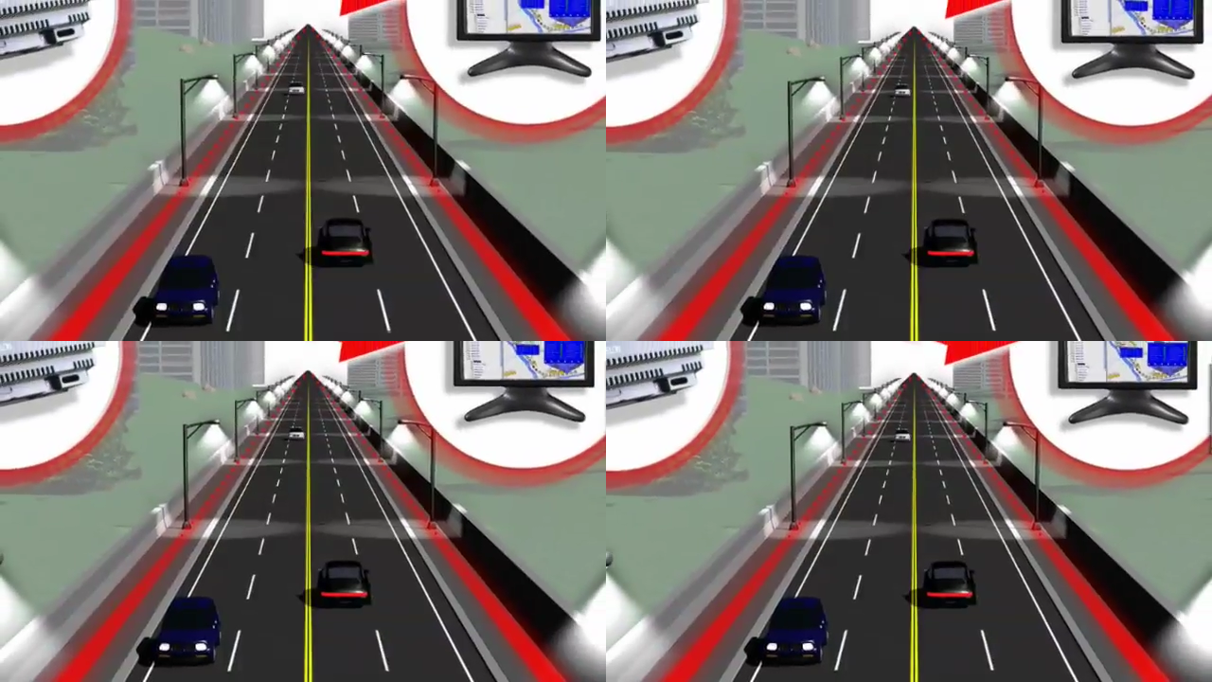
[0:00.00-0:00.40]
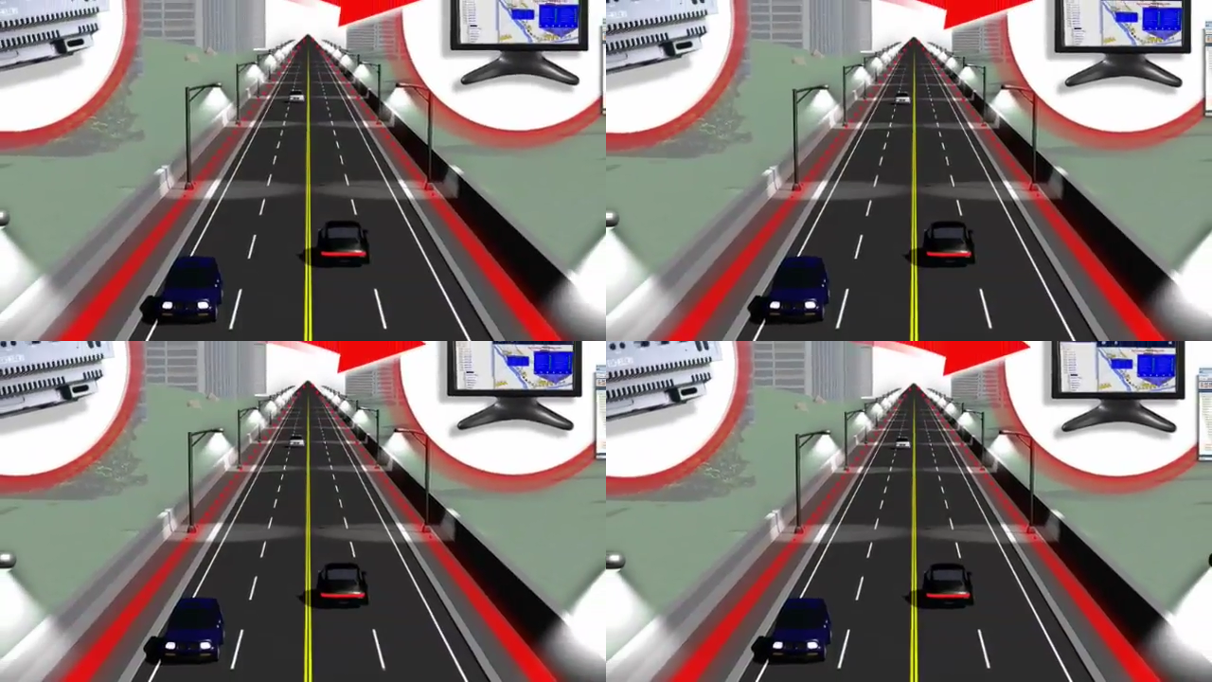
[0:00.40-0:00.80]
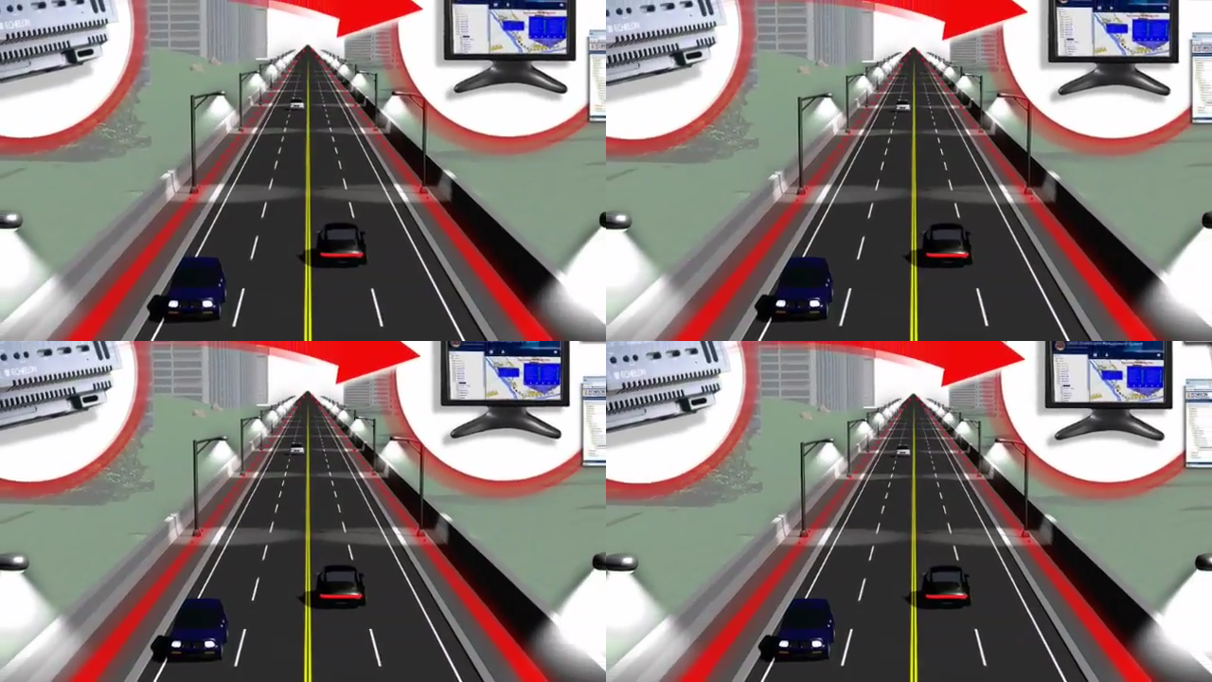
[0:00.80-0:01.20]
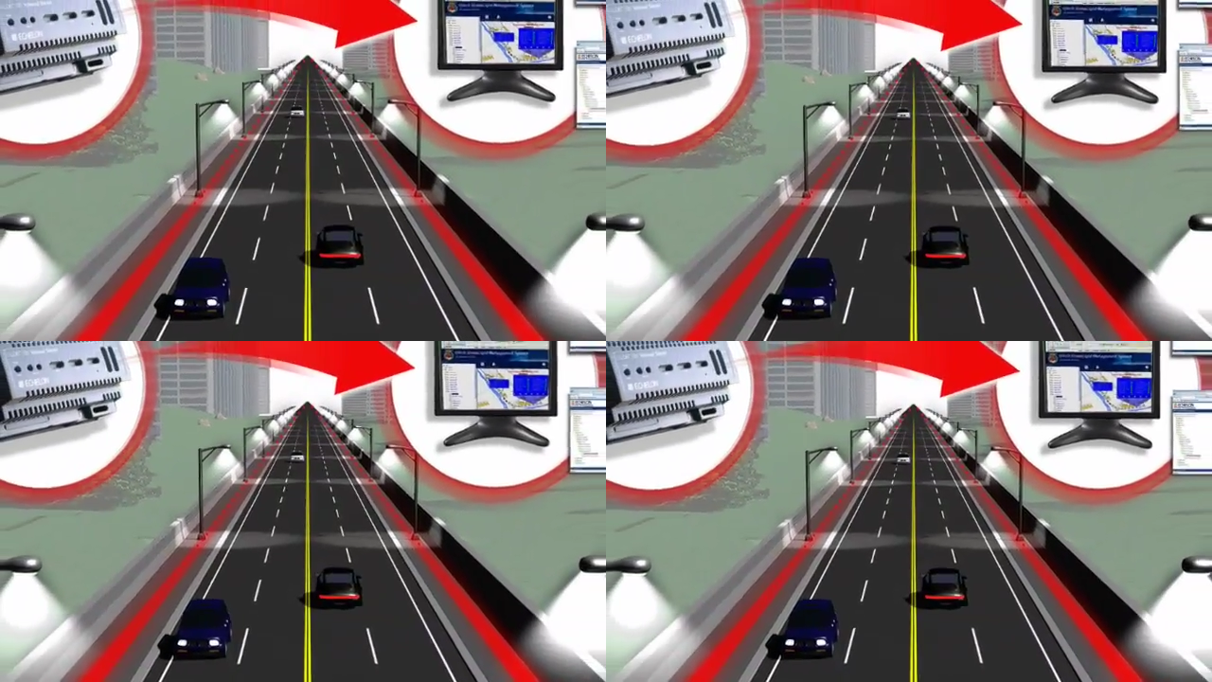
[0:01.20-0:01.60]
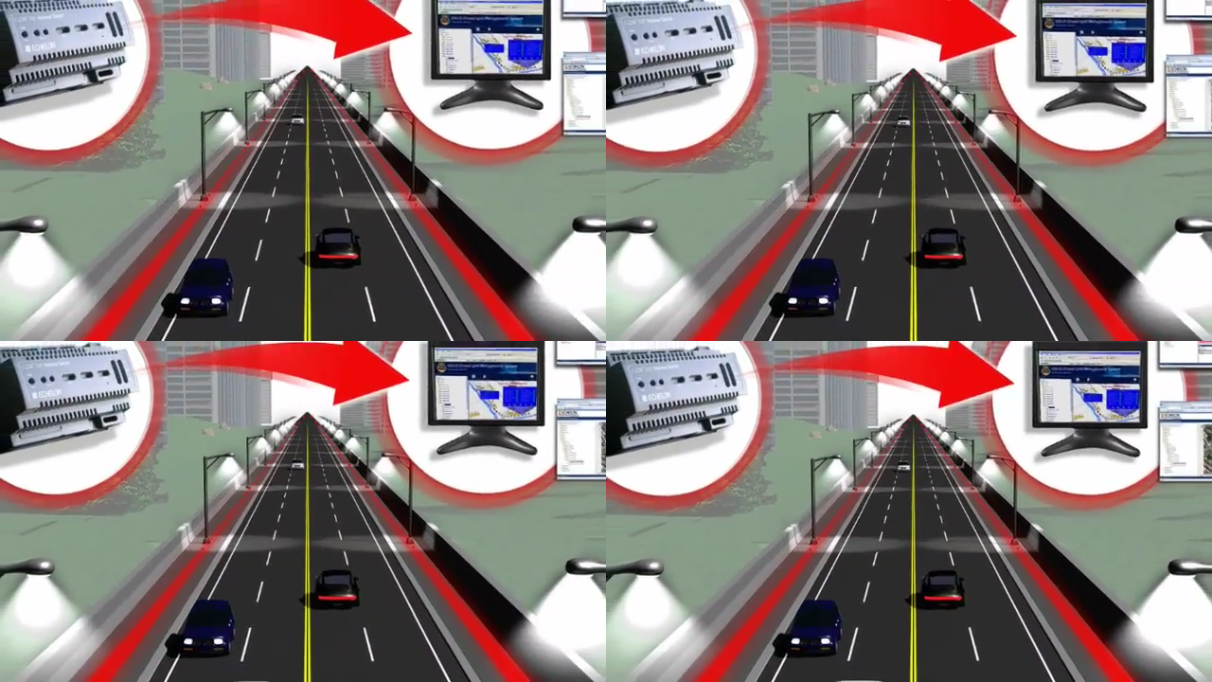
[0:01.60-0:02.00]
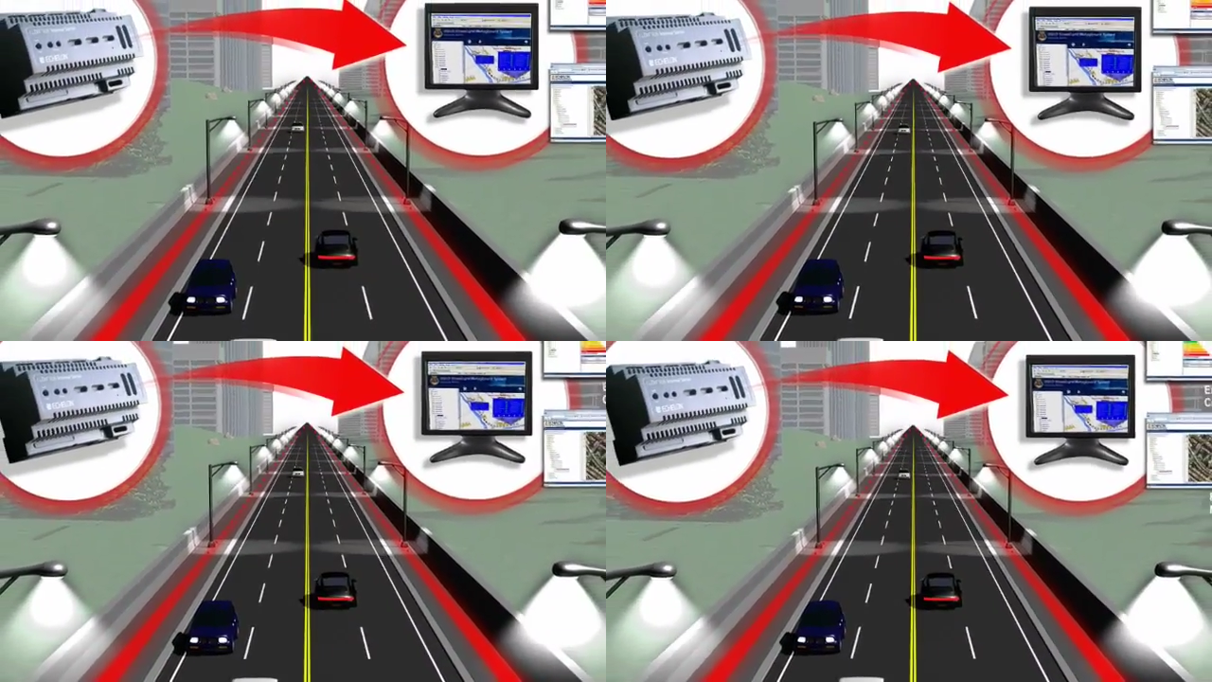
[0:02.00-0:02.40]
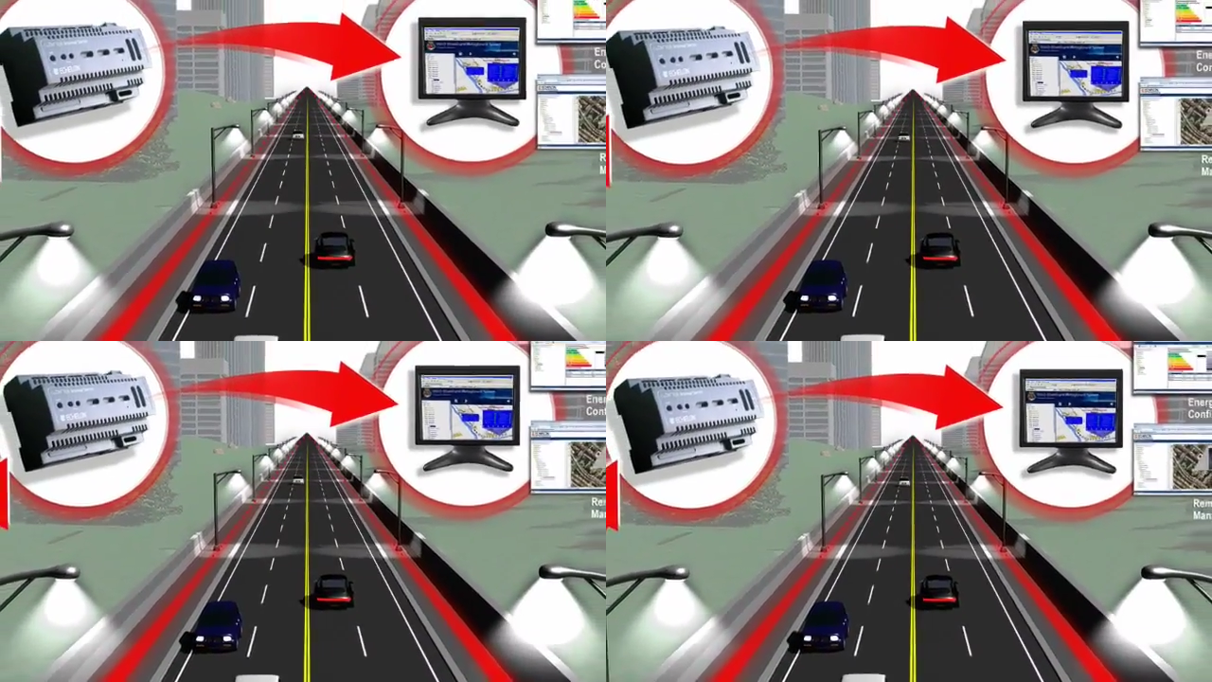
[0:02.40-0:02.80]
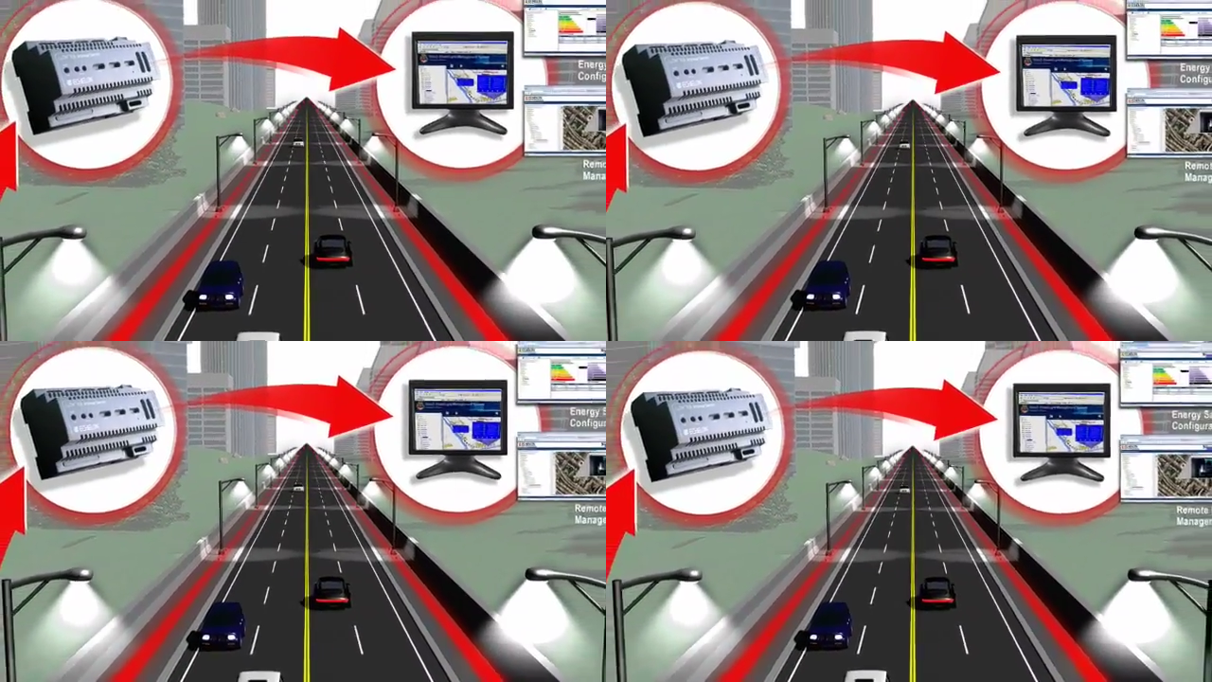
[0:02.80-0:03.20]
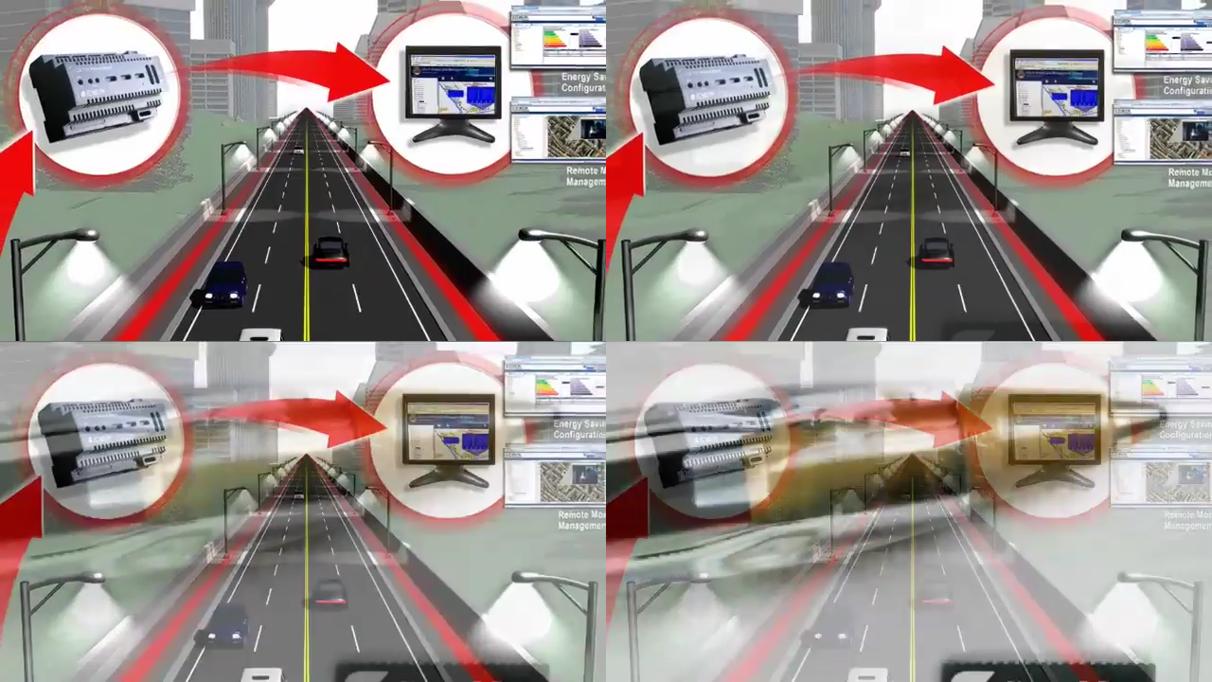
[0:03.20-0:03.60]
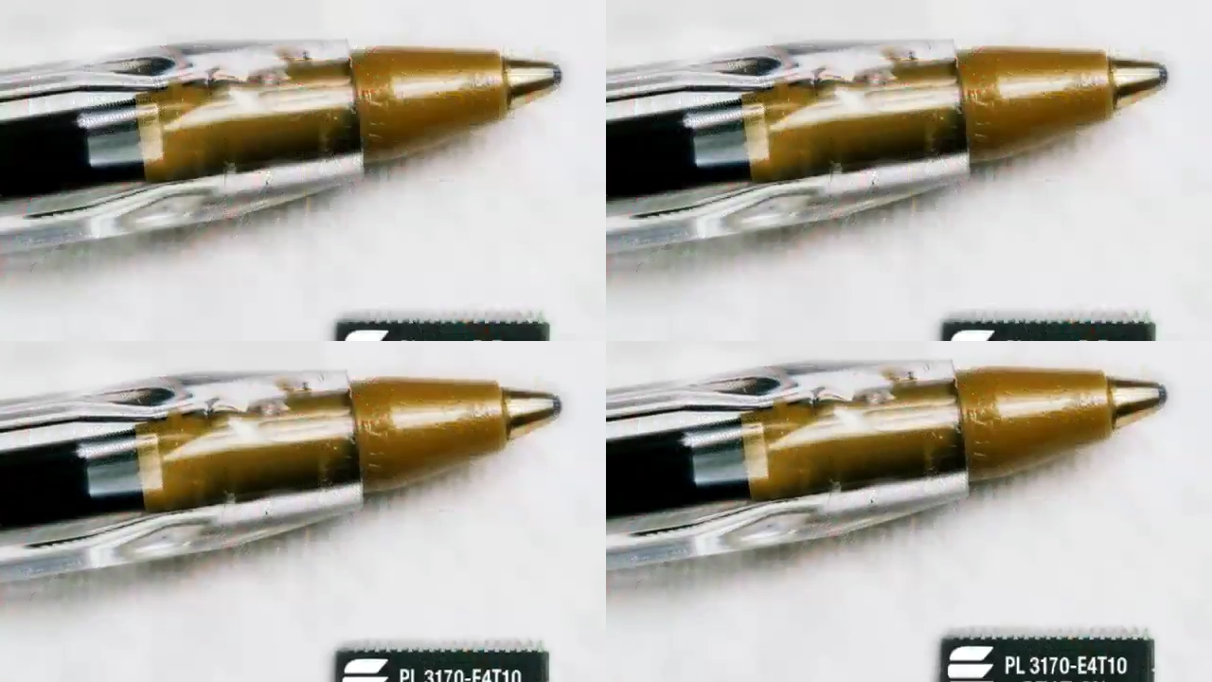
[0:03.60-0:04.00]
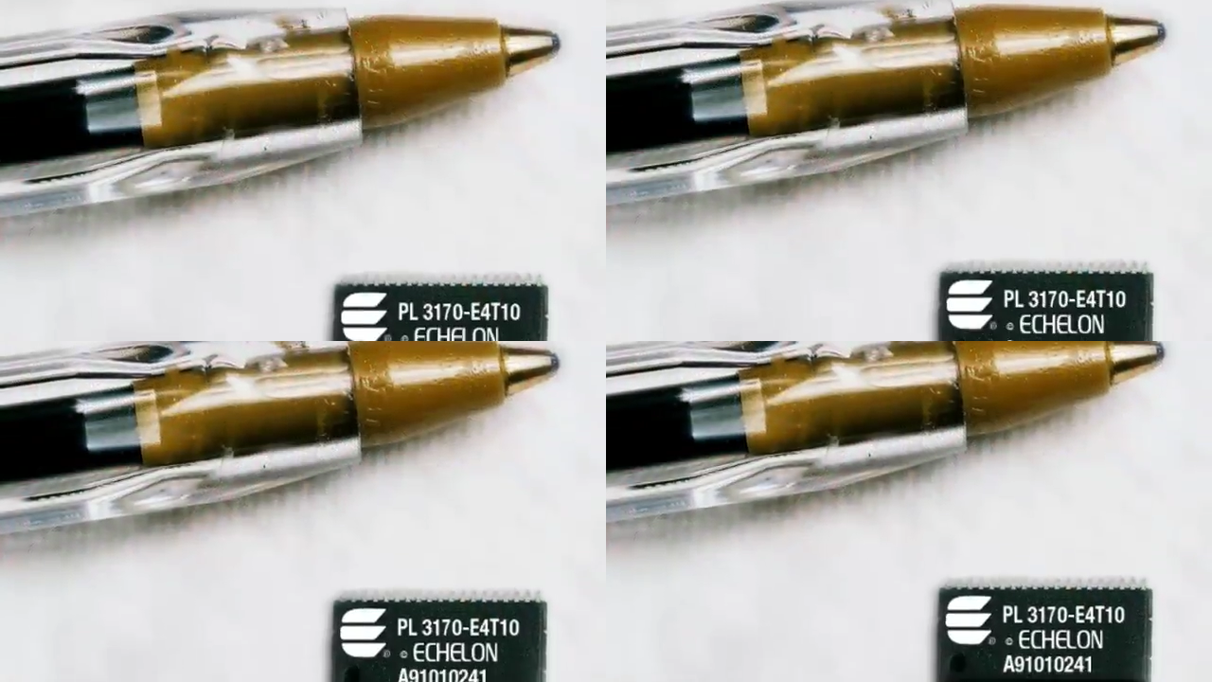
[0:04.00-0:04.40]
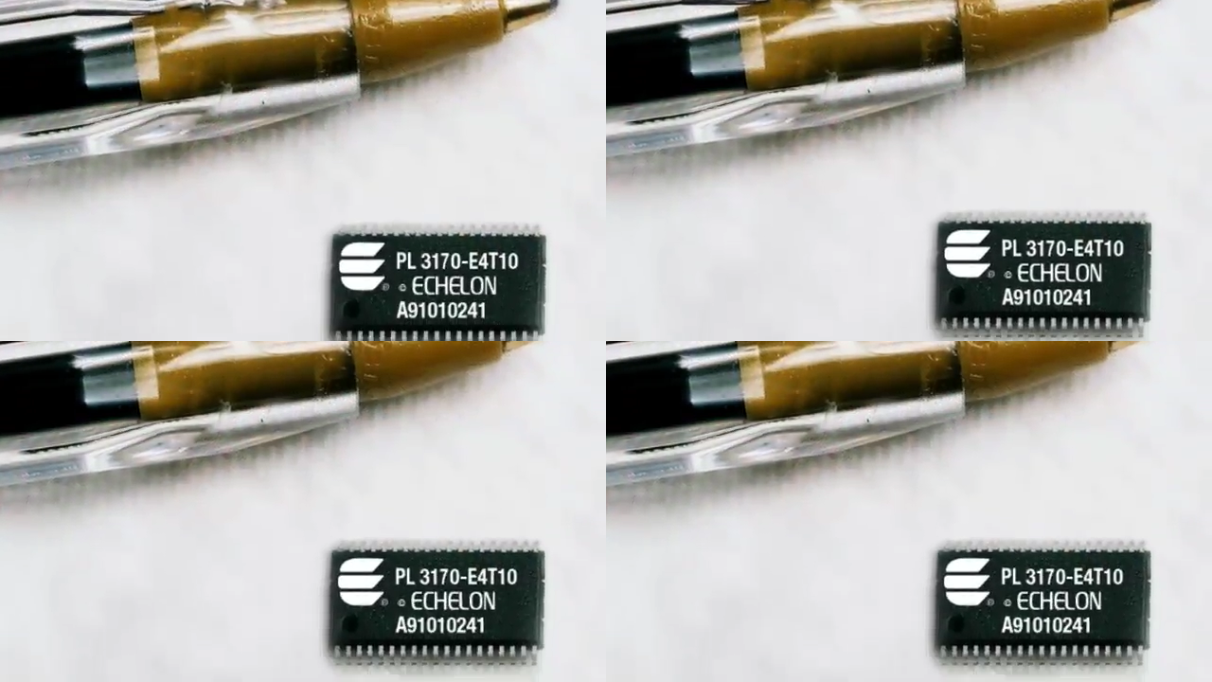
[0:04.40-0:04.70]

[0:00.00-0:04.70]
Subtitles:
Nobody's mouth can be seen.